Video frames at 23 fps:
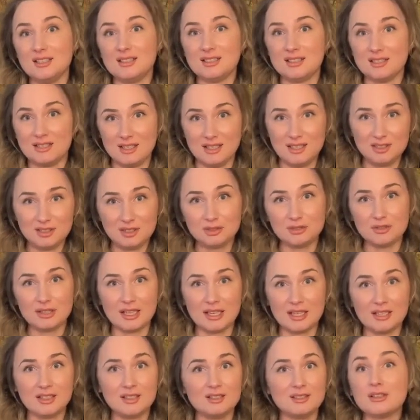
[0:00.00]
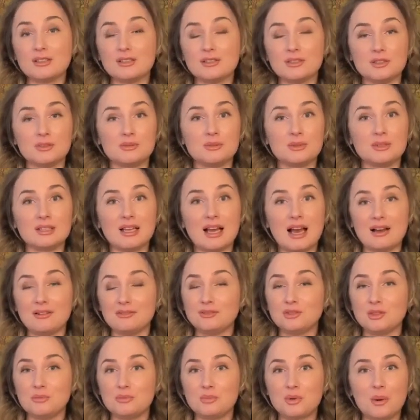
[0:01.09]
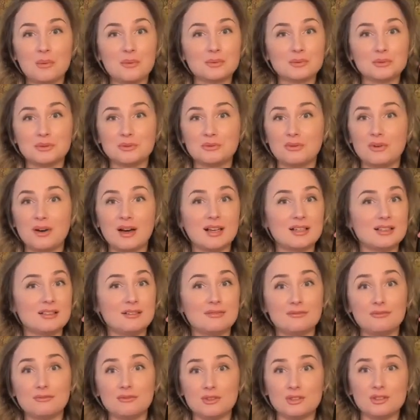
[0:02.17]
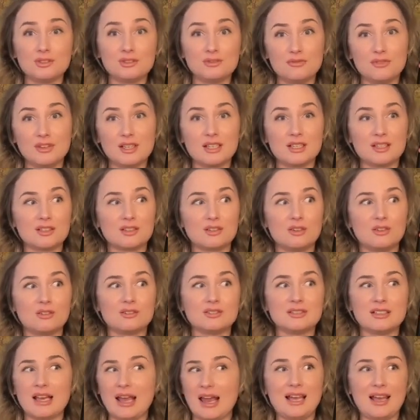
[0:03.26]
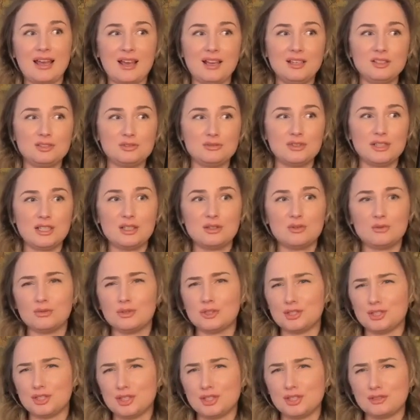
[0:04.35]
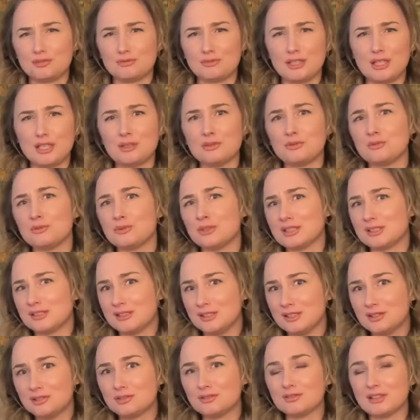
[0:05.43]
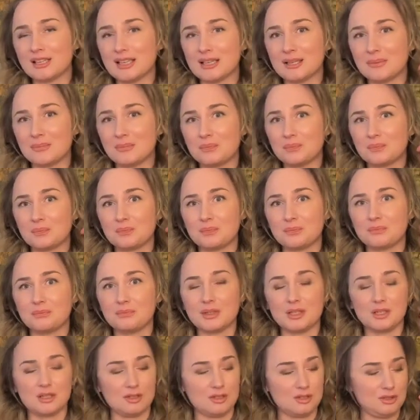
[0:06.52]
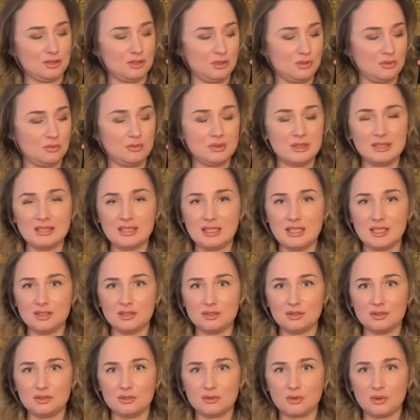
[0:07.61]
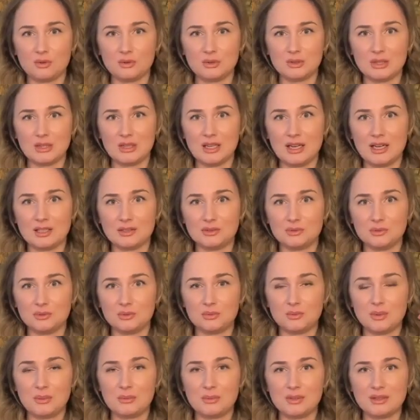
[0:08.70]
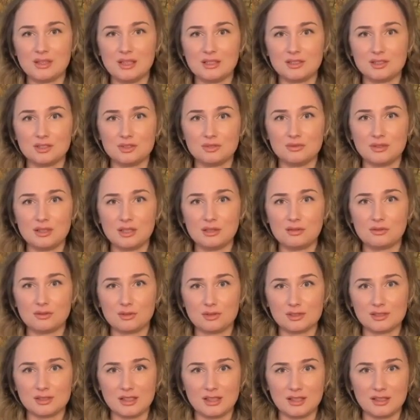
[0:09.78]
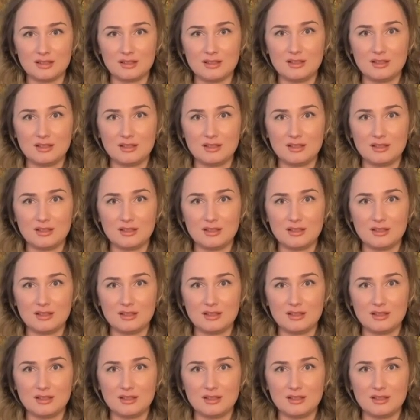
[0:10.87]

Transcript: D string, you will have no problem to find the first finger on the A string or G string or C string, because you will need to draw the line. Do you remember that string crossing?